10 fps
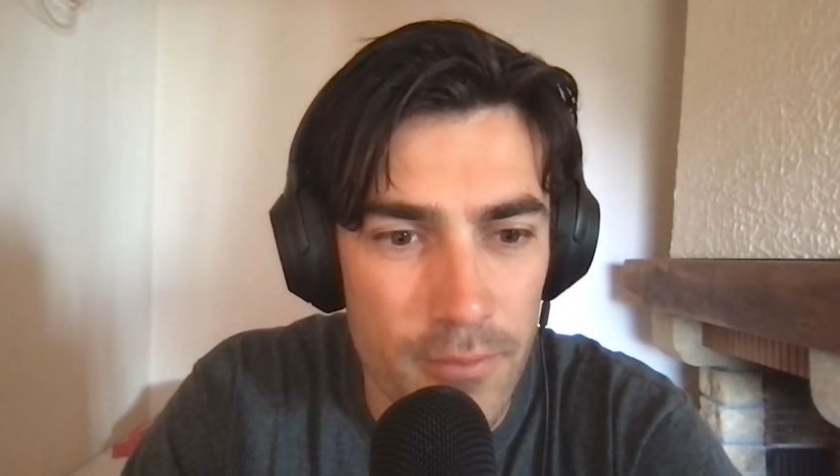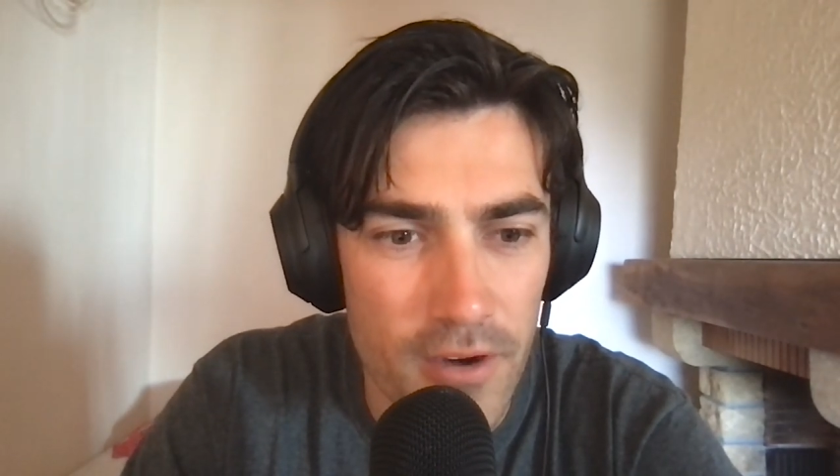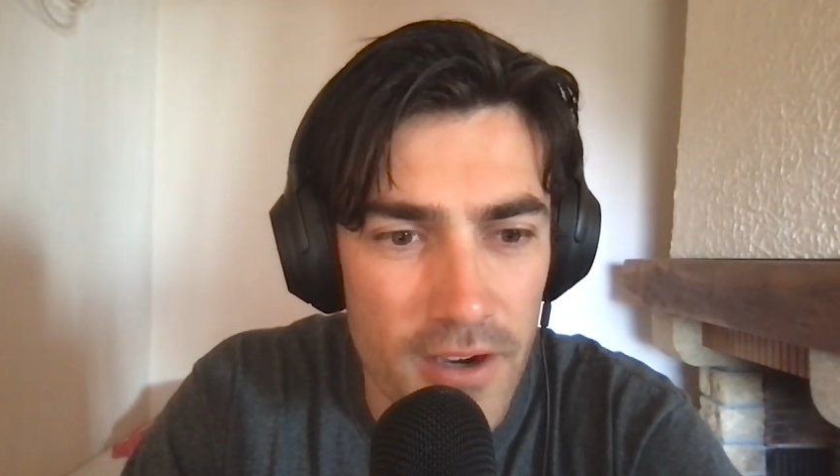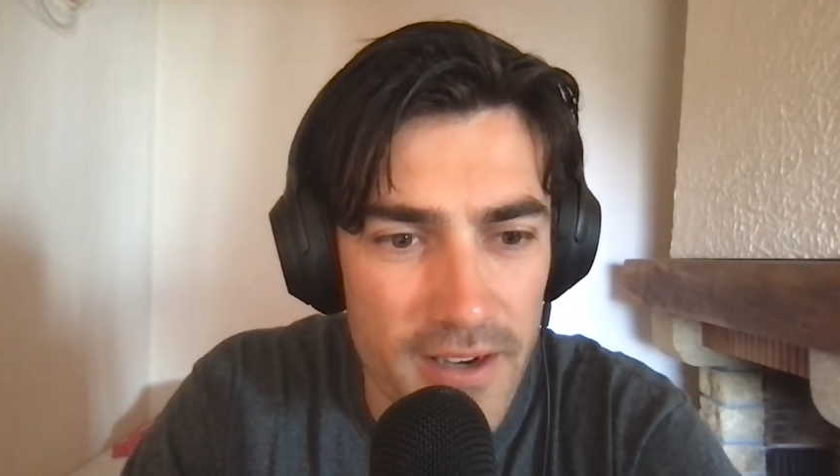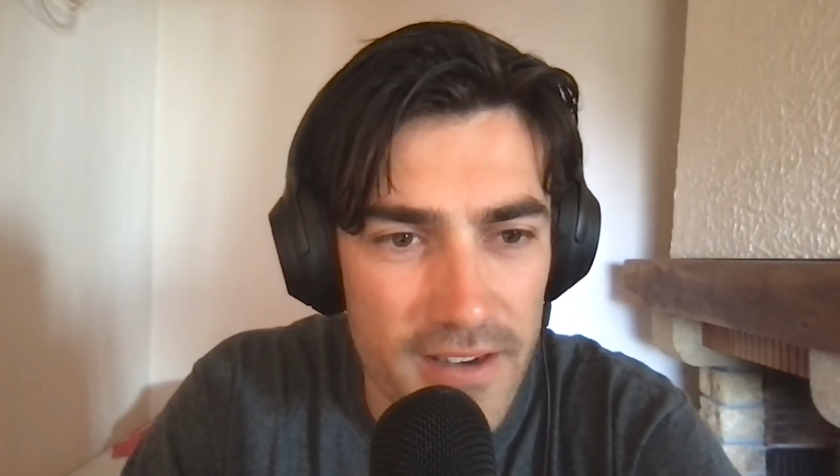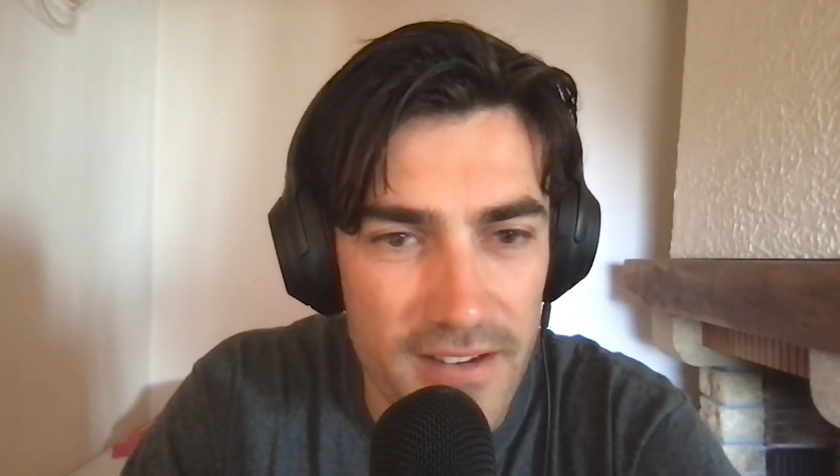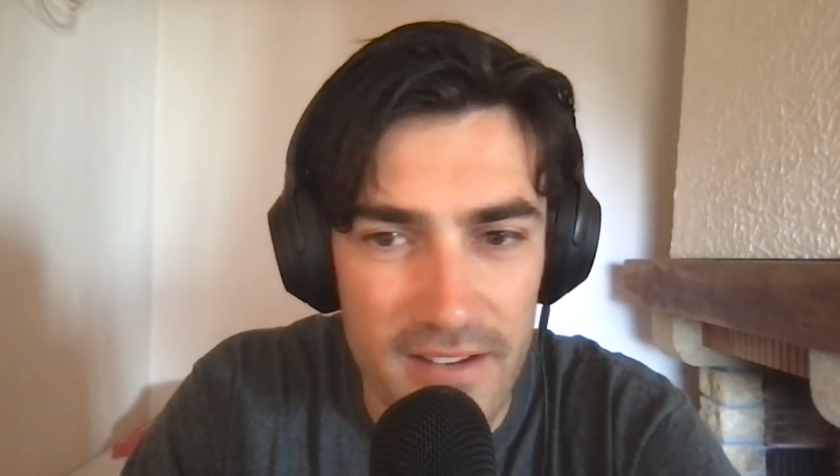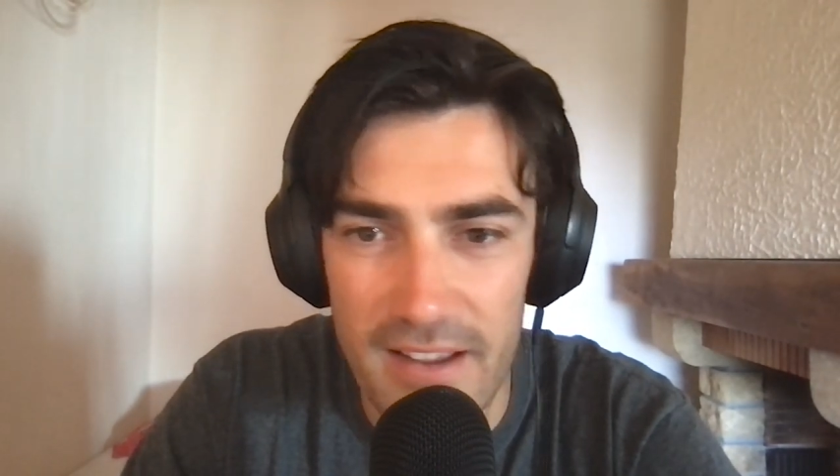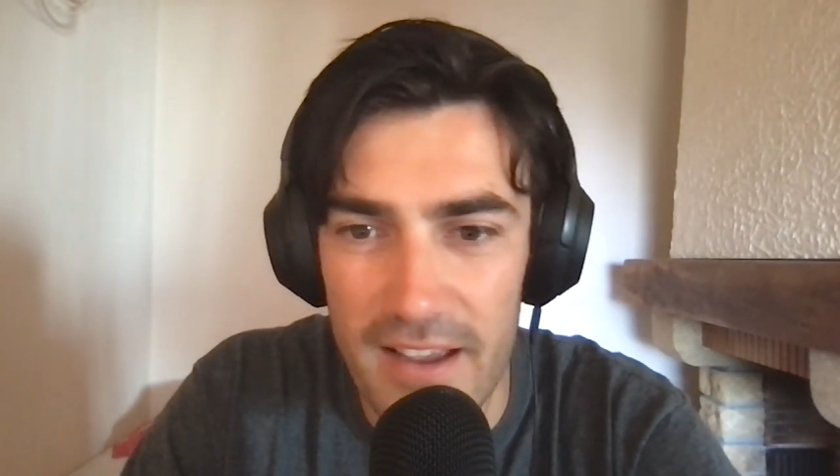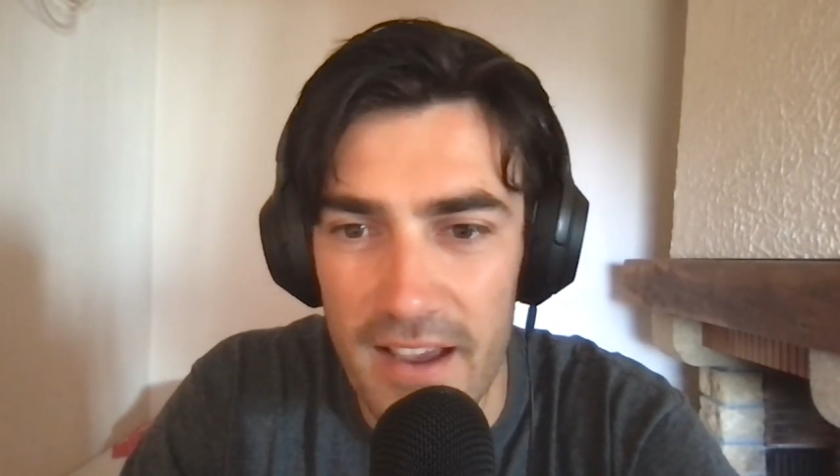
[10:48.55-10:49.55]

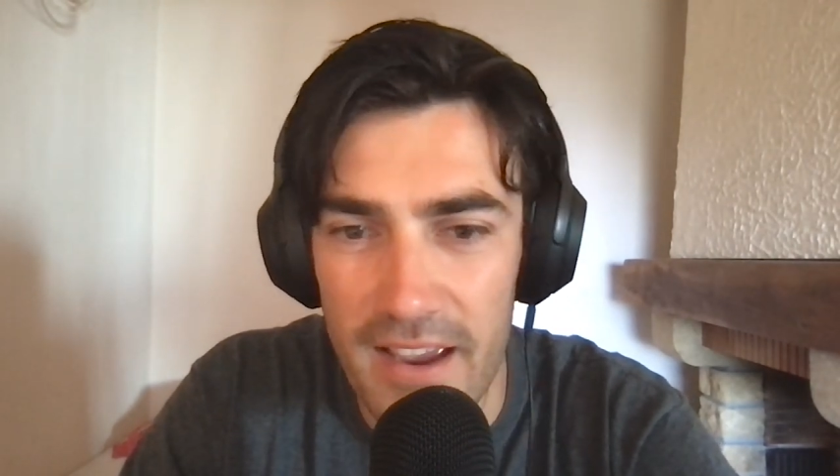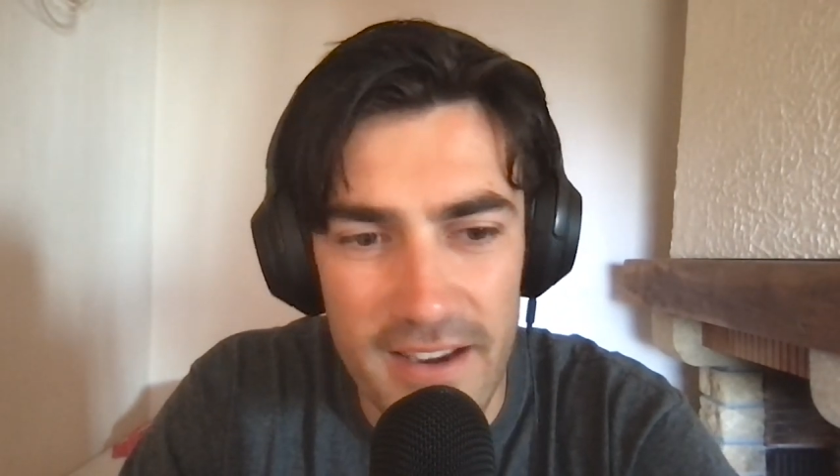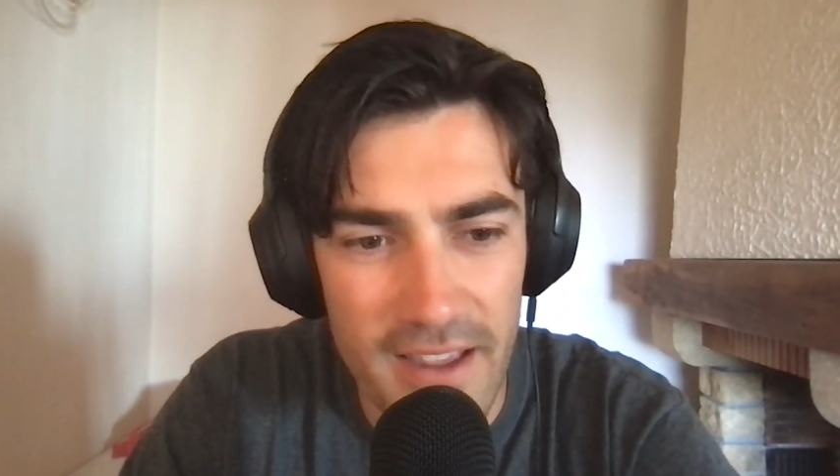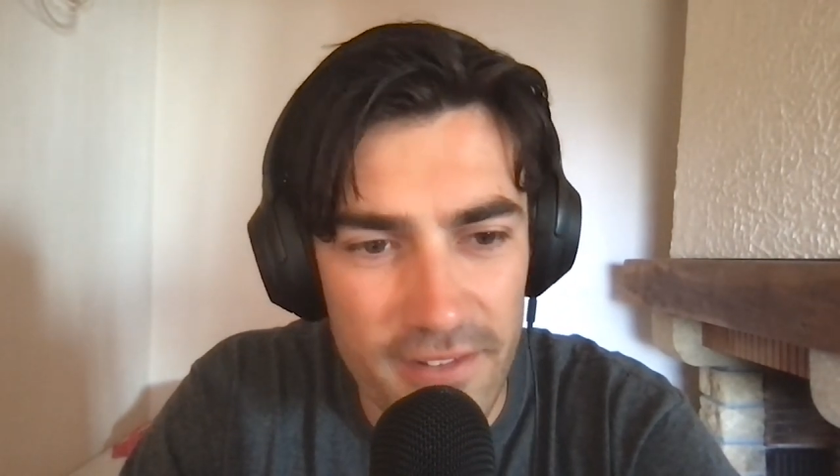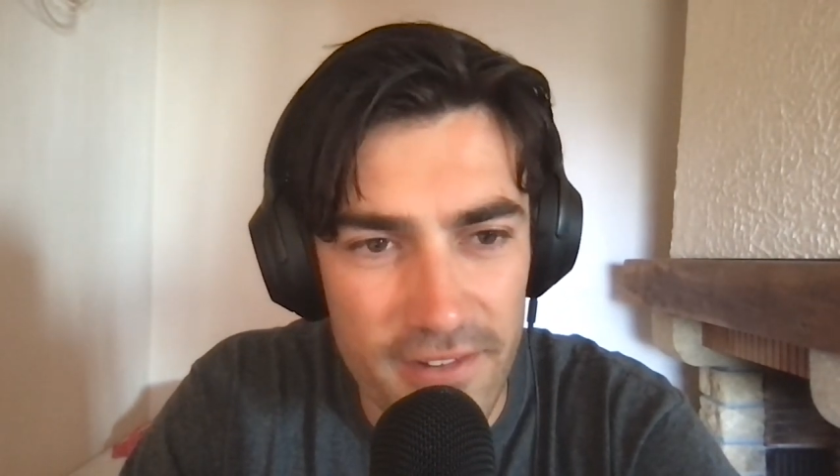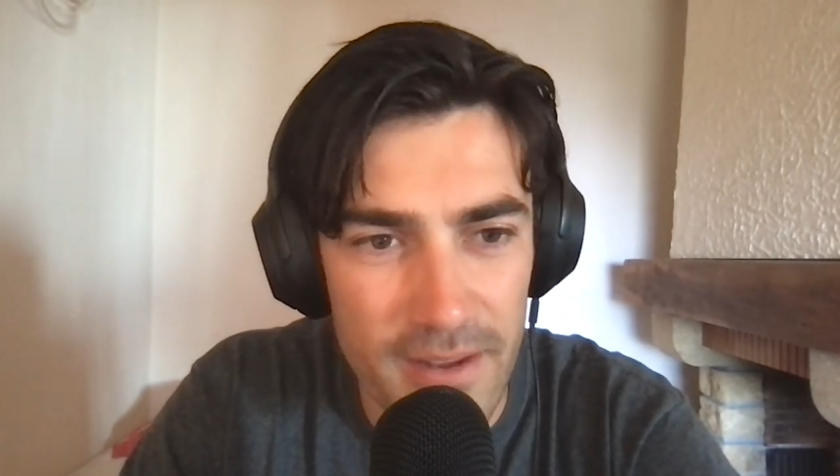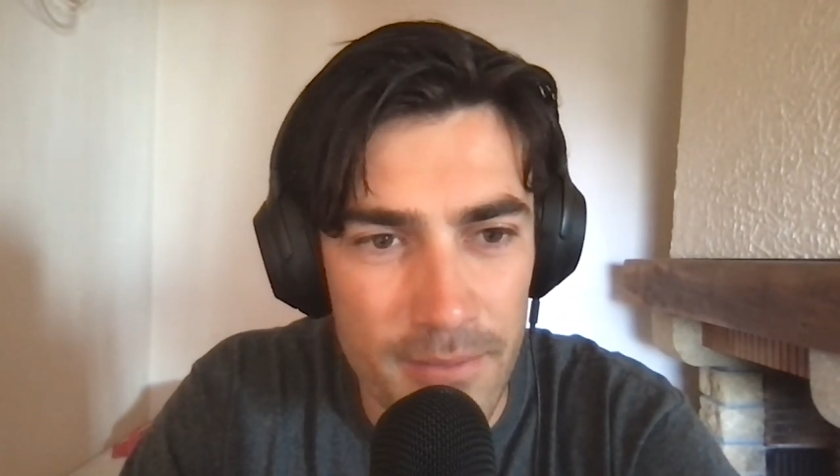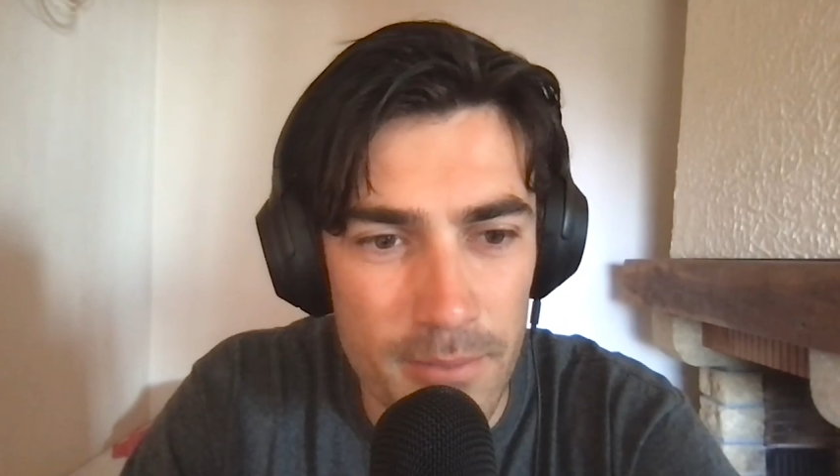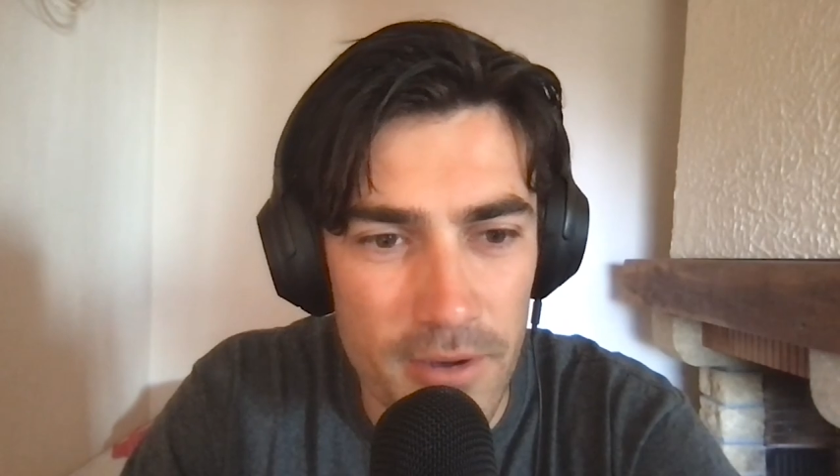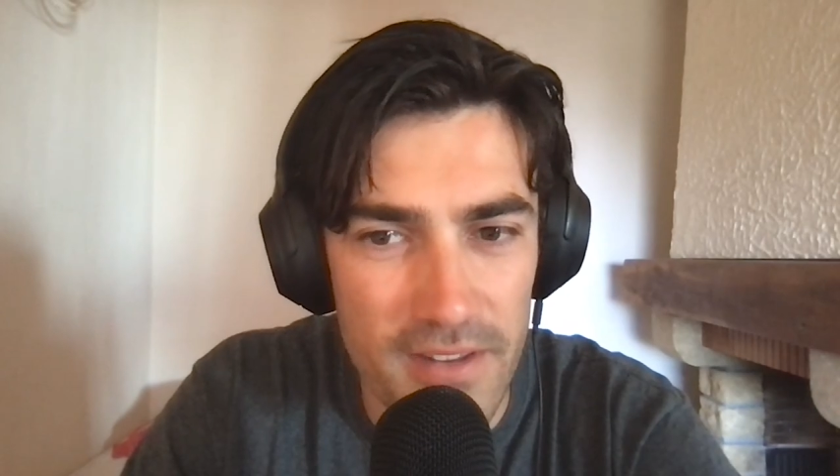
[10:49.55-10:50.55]
Ryan, uh, any yeah. others that
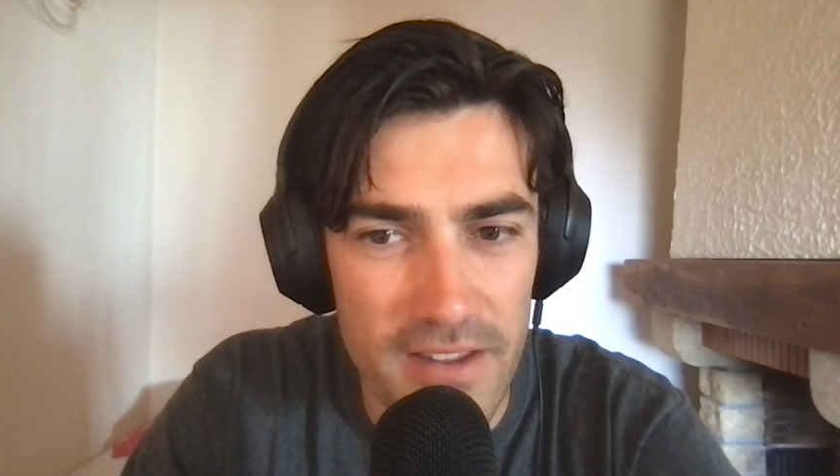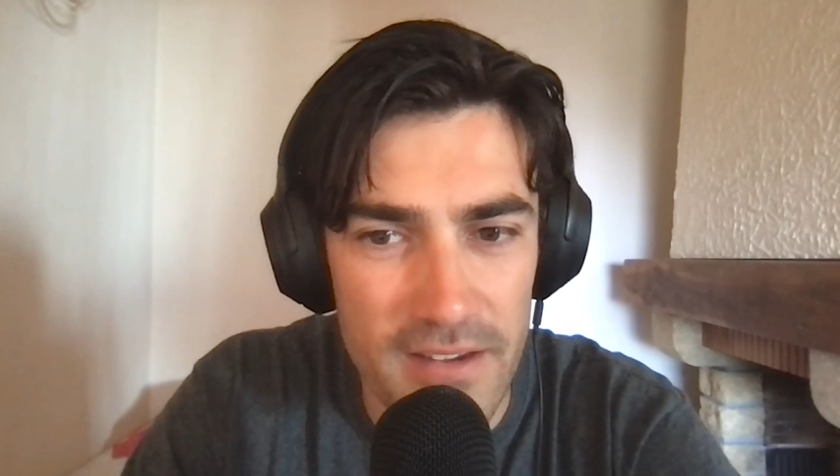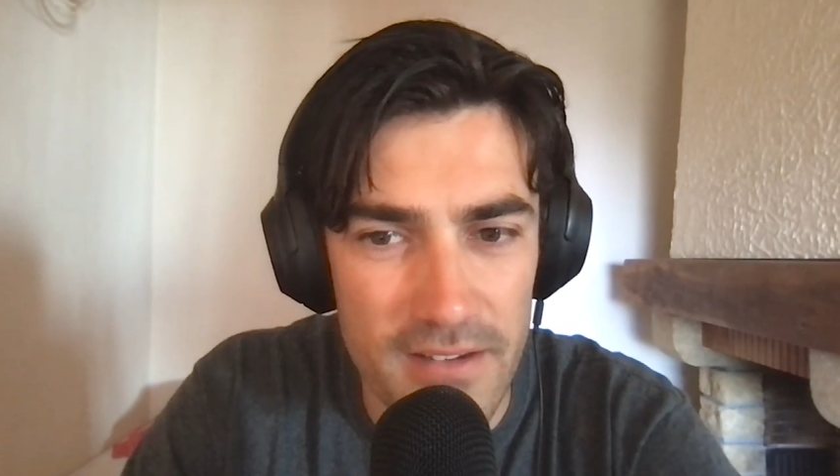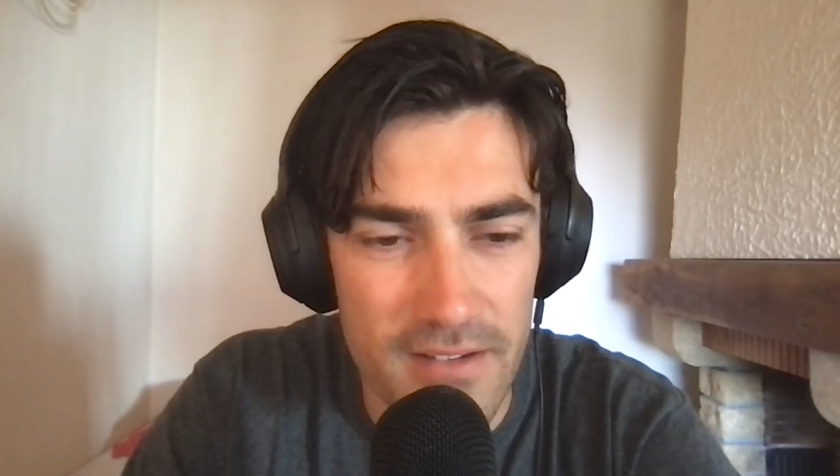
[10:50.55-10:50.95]
come to mind there?